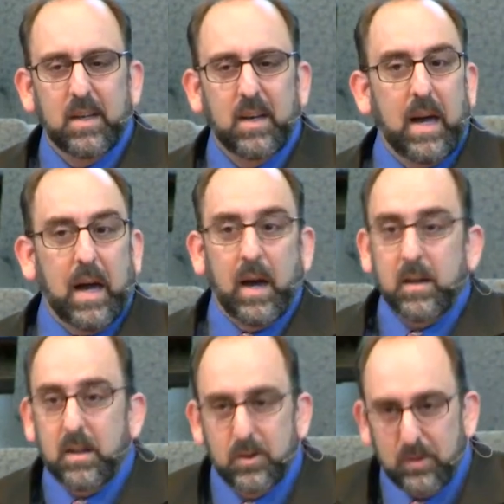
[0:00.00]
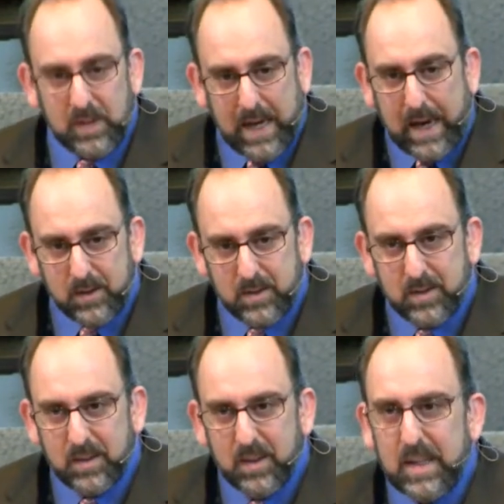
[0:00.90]
How do you do that?
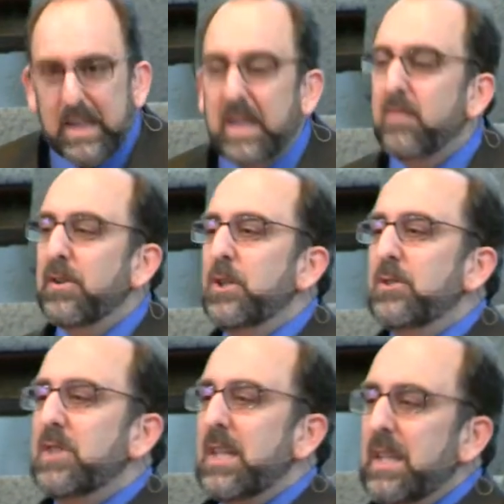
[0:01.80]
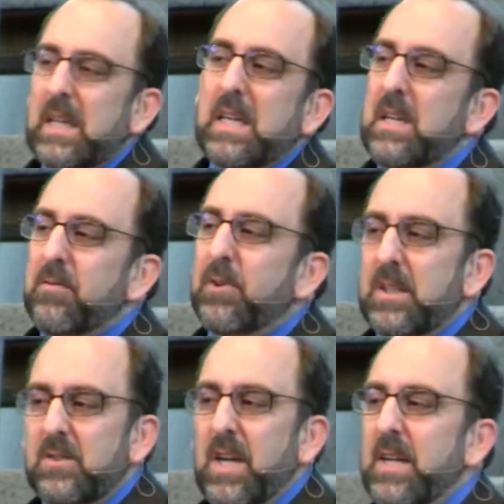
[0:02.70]
Even using the evil
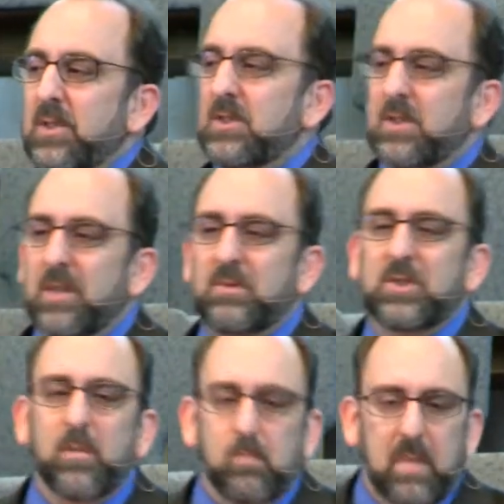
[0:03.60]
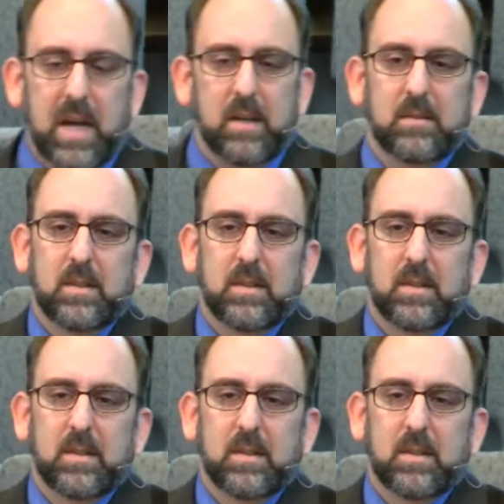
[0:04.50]
intentions of some men,